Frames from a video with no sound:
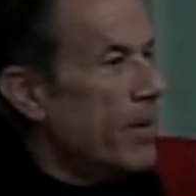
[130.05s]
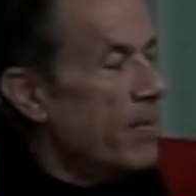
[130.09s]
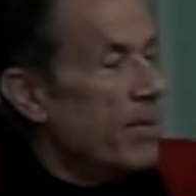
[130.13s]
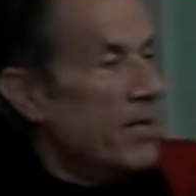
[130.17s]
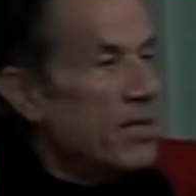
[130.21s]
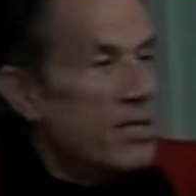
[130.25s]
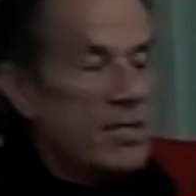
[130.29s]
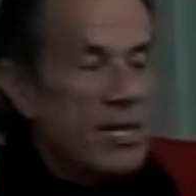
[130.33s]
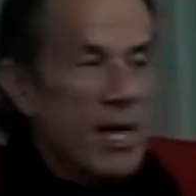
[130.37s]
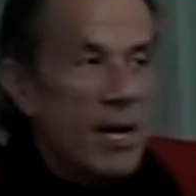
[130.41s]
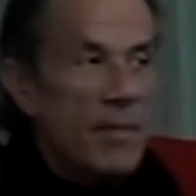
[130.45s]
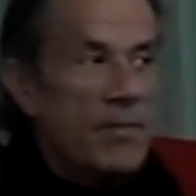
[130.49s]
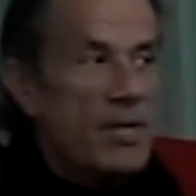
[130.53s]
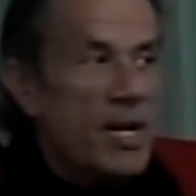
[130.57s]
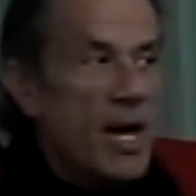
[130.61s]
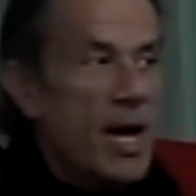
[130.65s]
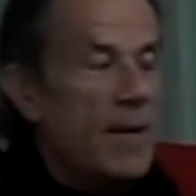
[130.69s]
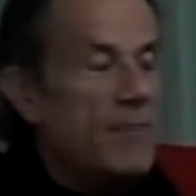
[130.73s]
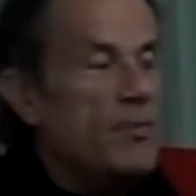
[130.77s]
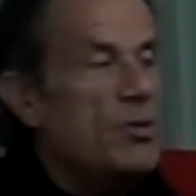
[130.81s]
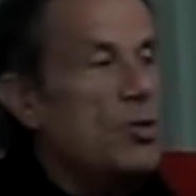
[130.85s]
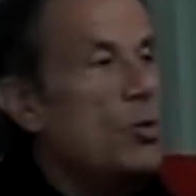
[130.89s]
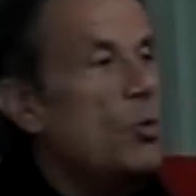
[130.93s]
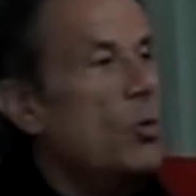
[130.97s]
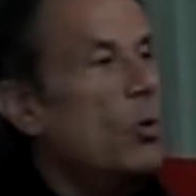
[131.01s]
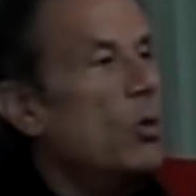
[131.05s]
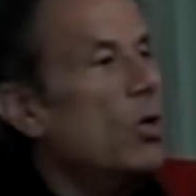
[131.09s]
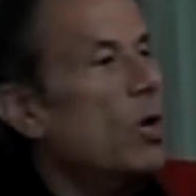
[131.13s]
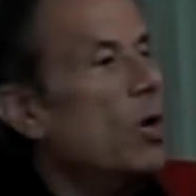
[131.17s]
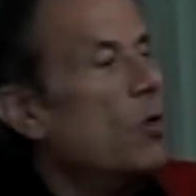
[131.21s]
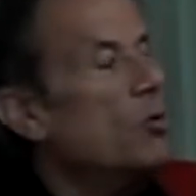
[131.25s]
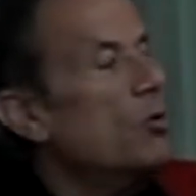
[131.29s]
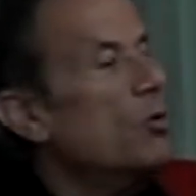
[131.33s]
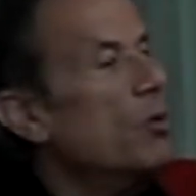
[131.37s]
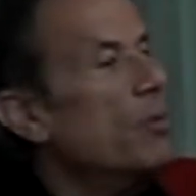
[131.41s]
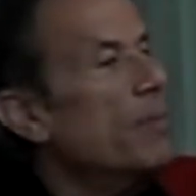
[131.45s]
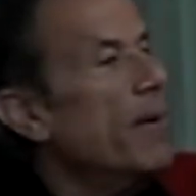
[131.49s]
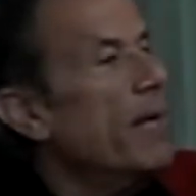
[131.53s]
But sometimes you will
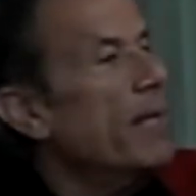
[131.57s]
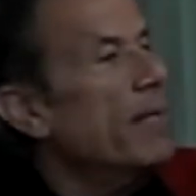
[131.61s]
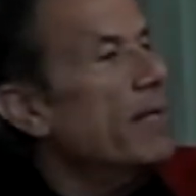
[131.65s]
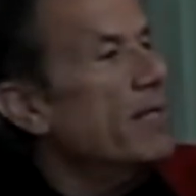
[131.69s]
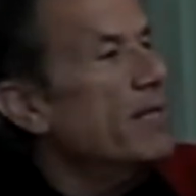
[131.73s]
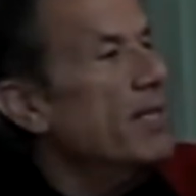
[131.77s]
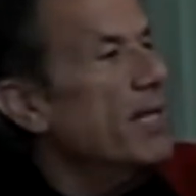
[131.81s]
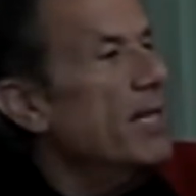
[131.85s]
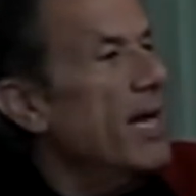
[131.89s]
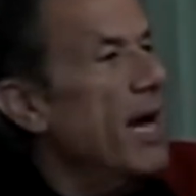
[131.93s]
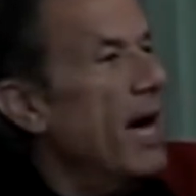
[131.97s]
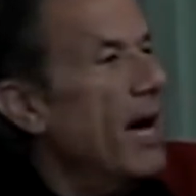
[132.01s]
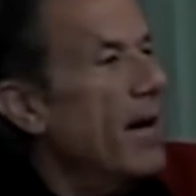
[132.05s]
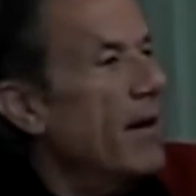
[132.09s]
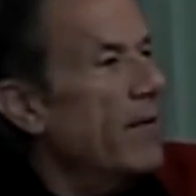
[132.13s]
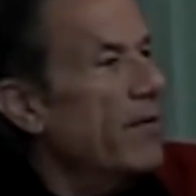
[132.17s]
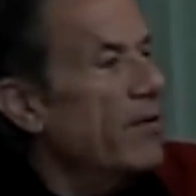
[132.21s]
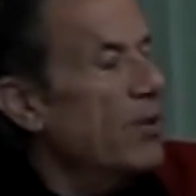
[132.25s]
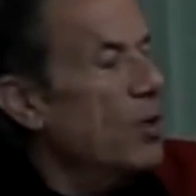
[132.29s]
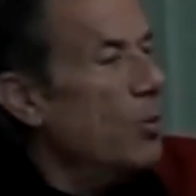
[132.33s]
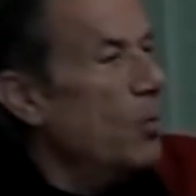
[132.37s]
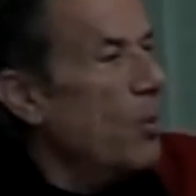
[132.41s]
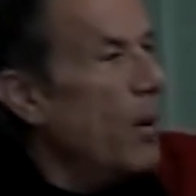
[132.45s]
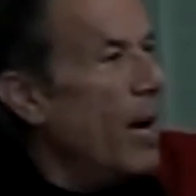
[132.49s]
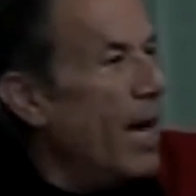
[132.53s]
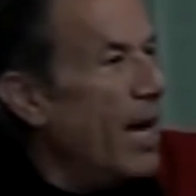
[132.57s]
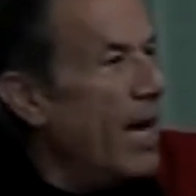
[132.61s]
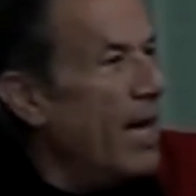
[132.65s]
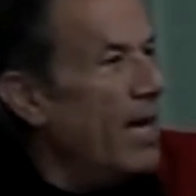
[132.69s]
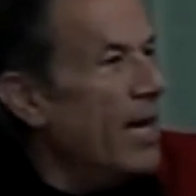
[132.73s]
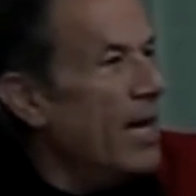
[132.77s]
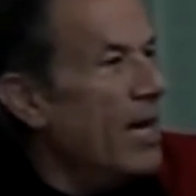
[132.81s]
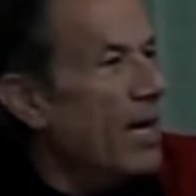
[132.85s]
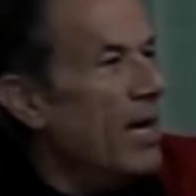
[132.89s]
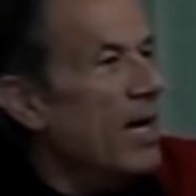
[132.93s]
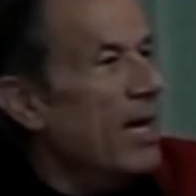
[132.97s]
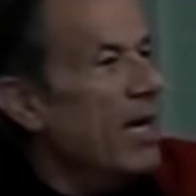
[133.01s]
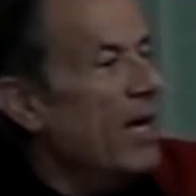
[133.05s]
go tremendously out of your
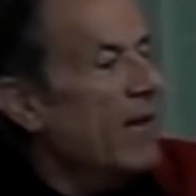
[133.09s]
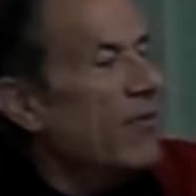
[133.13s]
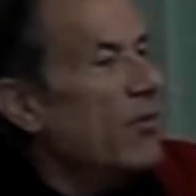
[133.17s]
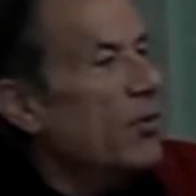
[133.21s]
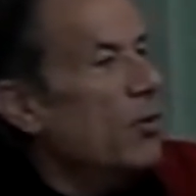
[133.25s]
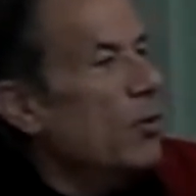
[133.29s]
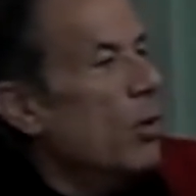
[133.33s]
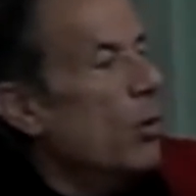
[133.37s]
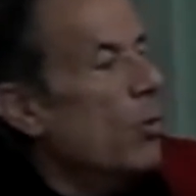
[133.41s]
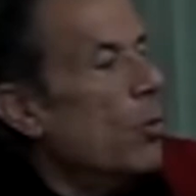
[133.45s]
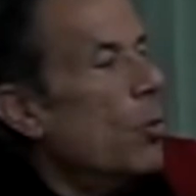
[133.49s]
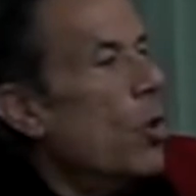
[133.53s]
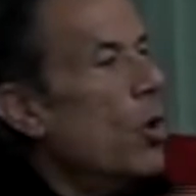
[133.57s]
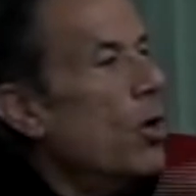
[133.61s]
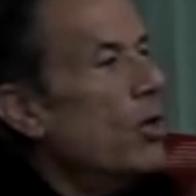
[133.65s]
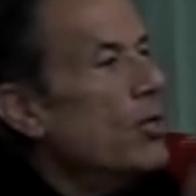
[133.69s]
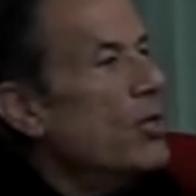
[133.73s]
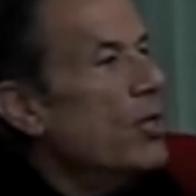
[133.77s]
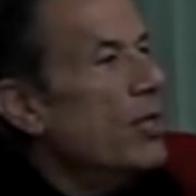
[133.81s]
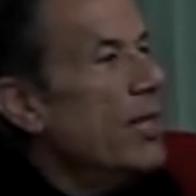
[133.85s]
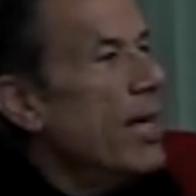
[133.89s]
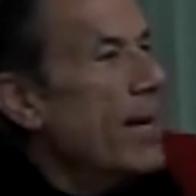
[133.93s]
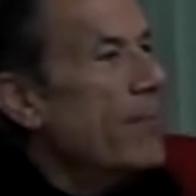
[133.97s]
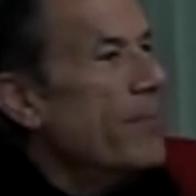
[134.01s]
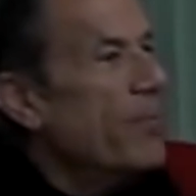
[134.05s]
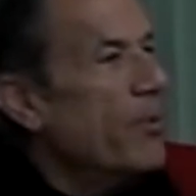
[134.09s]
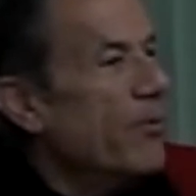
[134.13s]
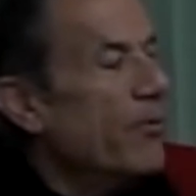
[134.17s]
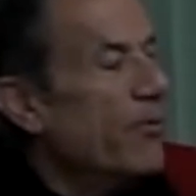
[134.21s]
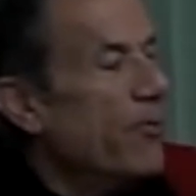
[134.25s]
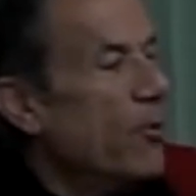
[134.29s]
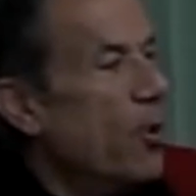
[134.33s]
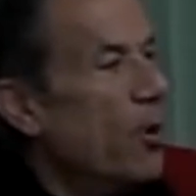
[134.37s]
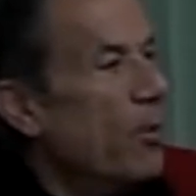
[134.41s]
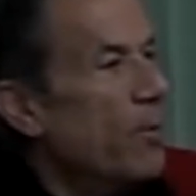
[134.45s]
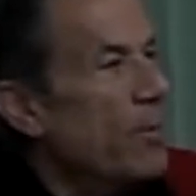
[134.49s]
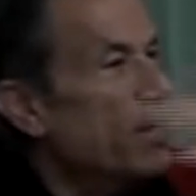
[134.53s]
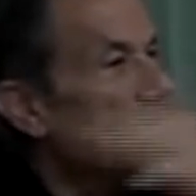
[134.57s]
way if the reward to that
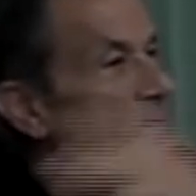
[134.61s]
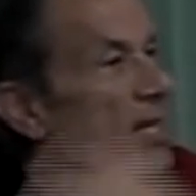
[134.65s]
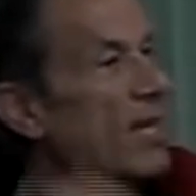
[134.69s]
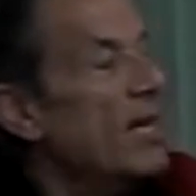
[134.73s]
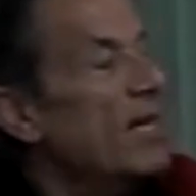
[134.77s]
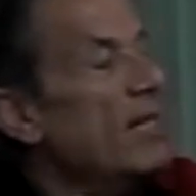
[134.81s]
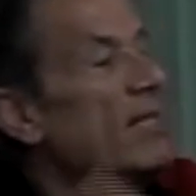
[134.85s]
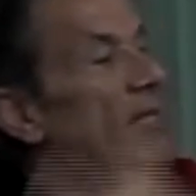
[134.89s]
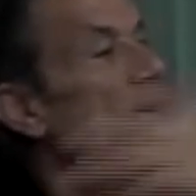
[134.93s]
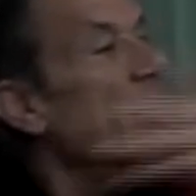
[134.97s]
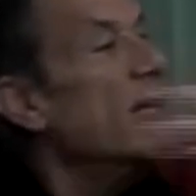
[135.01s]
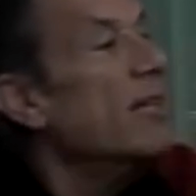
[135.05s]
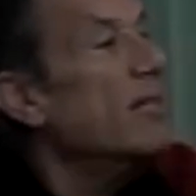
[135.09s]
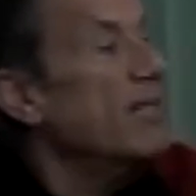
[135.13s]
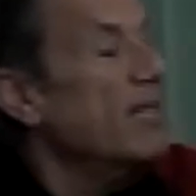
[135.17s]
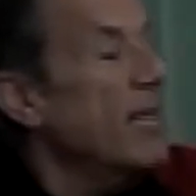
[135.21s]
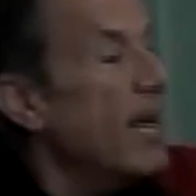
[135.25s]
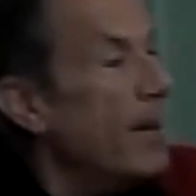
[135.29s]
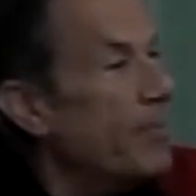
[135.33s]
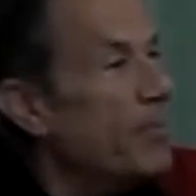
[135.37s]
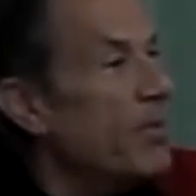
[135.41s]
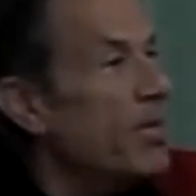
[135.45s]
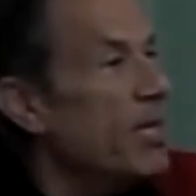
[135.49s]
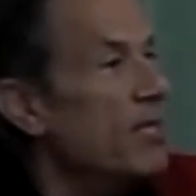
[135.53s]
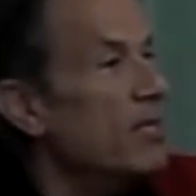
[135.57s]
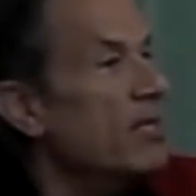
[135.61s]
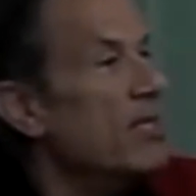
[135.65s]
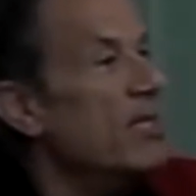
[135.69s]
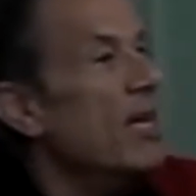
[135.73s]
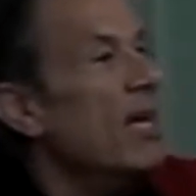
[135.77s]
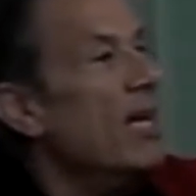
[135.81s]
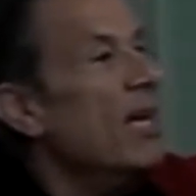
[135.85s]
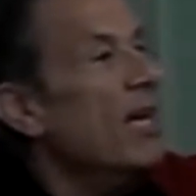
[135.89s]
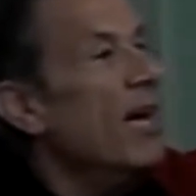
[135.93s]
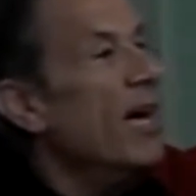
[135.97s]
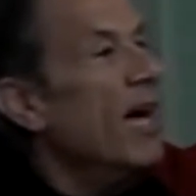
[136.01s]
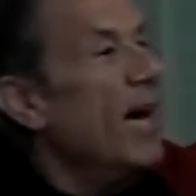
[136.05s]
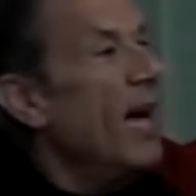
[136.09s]
performance is acceptance
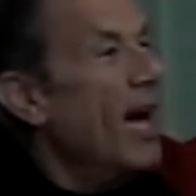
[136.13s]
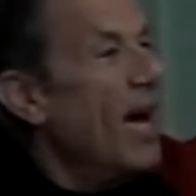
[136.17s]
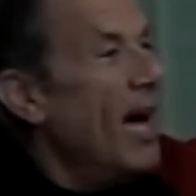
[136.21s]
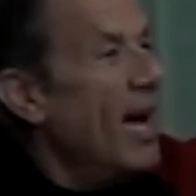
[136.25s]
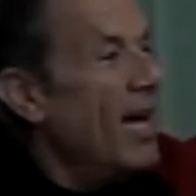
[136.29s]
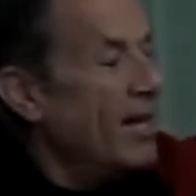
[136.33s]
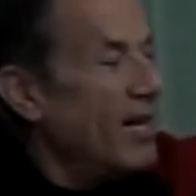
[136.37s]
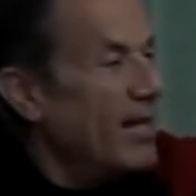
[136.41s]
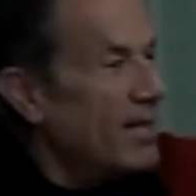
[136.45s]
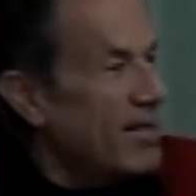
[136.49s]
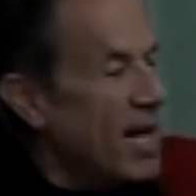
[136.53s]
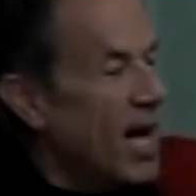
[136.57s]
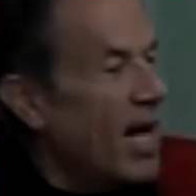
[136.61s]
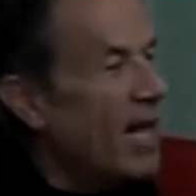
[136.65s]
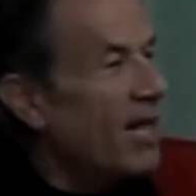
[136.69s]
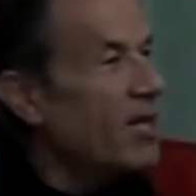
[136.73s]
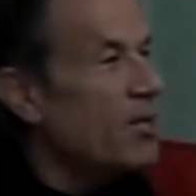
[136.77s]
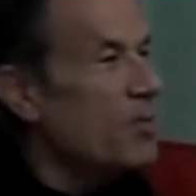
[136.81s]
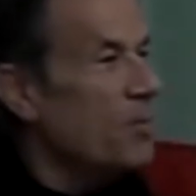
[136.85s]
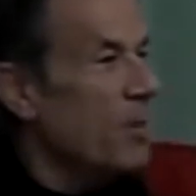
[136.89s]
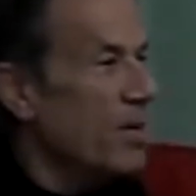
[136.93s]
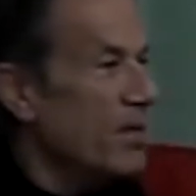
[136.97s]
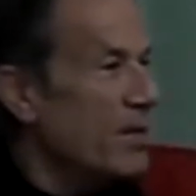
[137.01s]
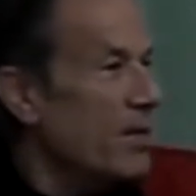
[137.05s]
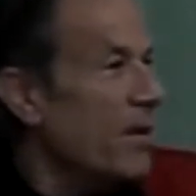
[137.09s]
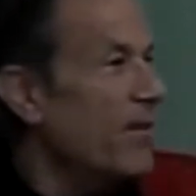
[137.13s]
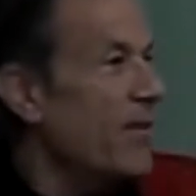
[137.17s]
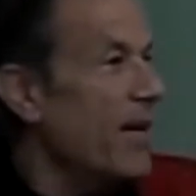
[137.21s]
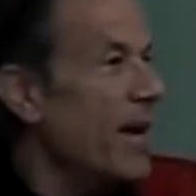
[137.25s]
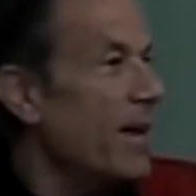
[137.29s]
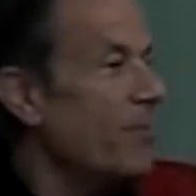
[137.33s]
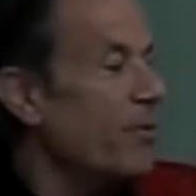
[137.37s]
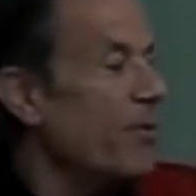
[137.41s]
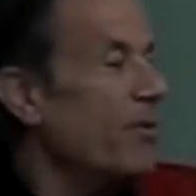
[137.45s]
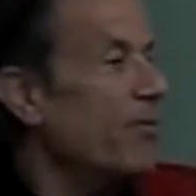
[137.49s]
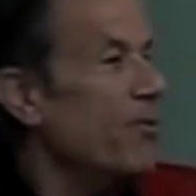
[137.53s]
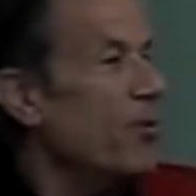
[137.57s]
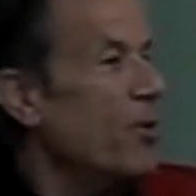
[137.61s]
and acknowledgement of
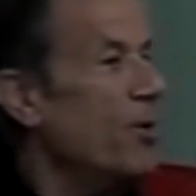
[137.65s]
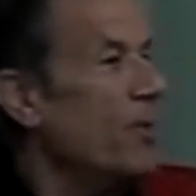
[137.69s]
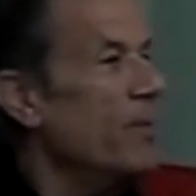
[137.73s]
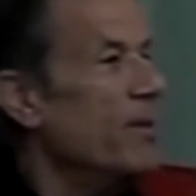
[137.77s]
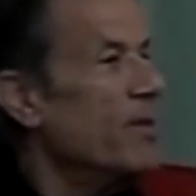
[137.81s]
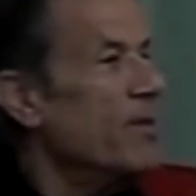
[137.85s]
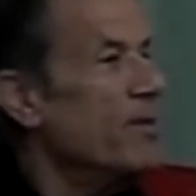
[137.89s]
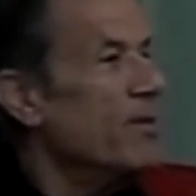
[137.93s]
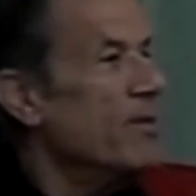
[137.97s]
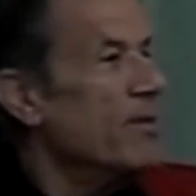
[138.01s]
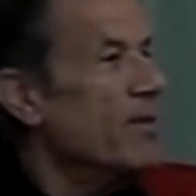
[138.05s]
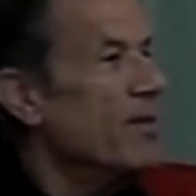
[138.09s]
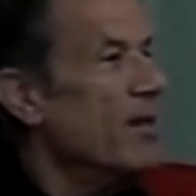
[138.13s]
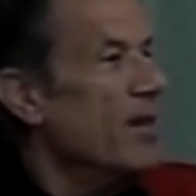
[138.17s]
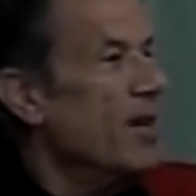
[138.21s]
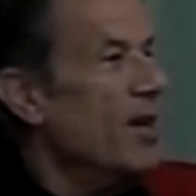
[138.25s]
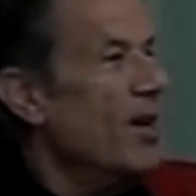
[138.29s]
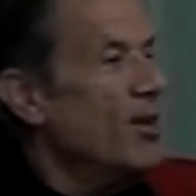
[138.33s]
that performance.